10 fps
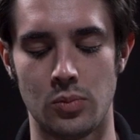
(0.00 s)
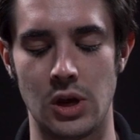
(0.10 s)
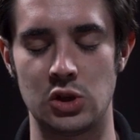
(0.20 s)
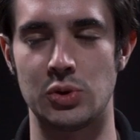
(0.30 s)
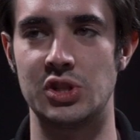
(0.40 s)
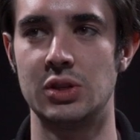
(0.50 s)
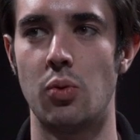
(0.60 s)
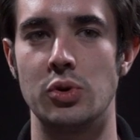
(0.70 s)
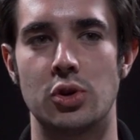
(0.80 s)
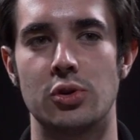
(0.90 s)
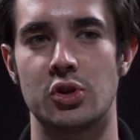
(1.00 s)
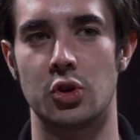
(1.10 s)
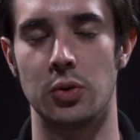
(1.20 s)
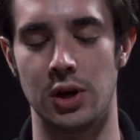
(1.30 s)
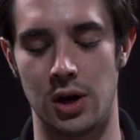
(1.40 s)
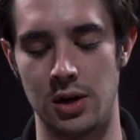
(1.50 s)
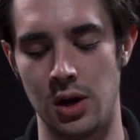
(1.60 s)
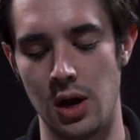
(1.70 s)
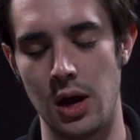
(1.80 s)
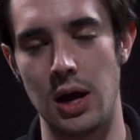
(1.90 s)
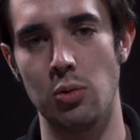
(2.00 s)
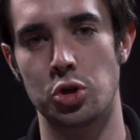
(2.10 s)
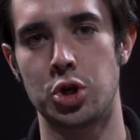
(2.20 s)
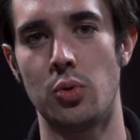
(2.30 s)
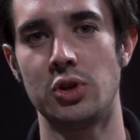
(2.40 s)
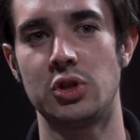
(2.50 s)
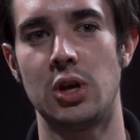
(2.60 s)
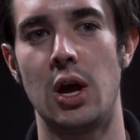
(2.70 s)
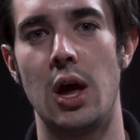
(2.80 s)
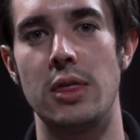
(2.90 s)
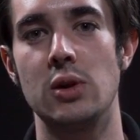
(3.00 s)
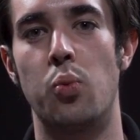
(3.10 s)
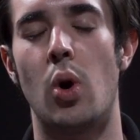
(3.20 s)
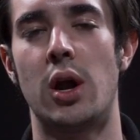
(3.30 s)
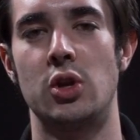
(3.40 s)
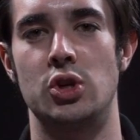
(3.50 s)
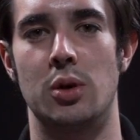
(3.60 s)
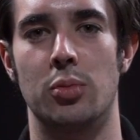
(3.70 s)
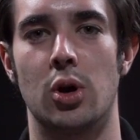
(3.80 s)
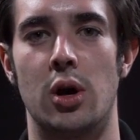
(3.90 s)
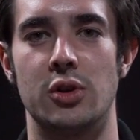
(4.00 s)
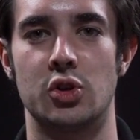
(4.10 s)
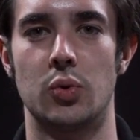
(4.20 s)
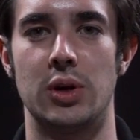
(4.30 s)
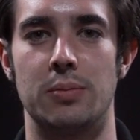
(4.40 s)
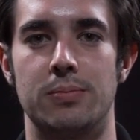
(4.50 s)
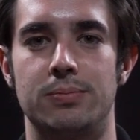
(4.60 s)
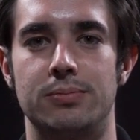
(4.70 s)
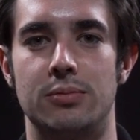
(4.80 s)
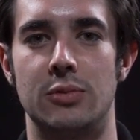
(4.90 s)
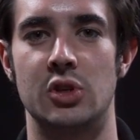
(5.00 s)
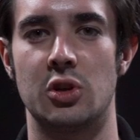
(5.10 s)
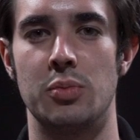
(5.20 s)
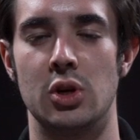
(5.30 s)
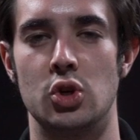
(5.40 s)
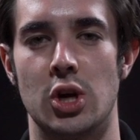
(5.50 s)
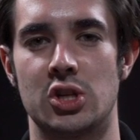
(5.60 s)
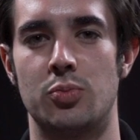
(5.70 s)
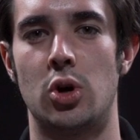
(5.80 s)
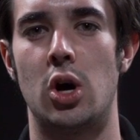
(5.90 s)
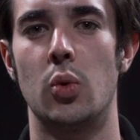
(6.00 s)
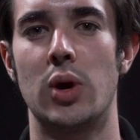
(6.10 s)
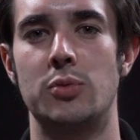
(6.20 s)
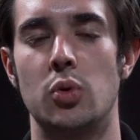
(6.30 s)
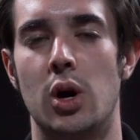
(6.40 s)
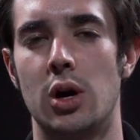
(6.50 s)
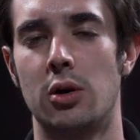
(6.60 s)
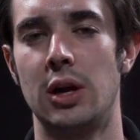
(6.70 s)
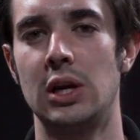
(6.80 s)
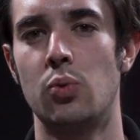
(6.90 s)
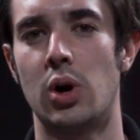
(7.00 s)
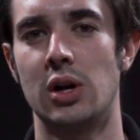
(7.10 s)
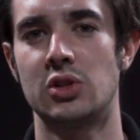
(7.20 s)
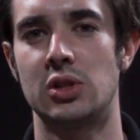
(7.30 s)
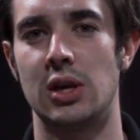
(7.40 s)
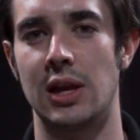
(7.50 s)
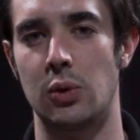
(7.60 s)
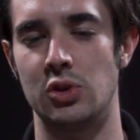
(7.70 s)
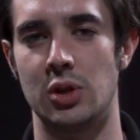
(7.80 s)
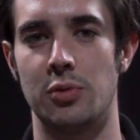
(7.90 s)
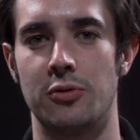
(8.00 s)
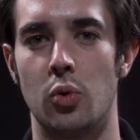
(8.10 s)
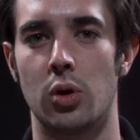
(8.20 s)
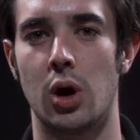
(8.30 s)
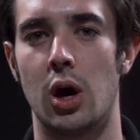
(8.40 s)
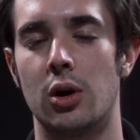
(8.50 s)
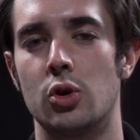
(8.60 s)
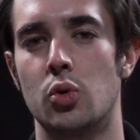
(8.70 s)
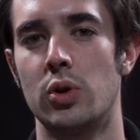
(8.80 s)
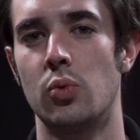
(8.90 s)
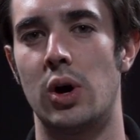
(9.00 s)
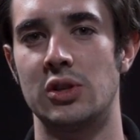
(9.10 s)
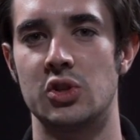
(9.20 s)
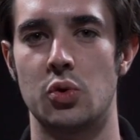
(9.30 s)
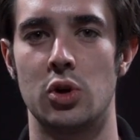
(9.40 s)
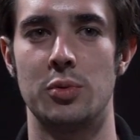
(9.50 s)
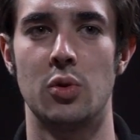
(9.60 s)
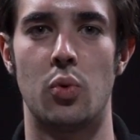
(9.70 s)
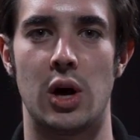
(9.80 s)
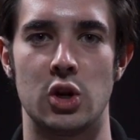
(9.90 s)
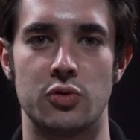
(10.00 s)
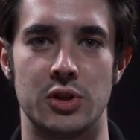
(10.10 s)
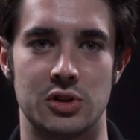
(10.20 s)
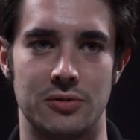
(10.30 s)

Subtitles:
As we can see, when we turn the screen on, it will show us the wattage number on the screen. This can be adjustable all the way up to 180 watts, and like we said before, 120 watts is going to be the wattage for this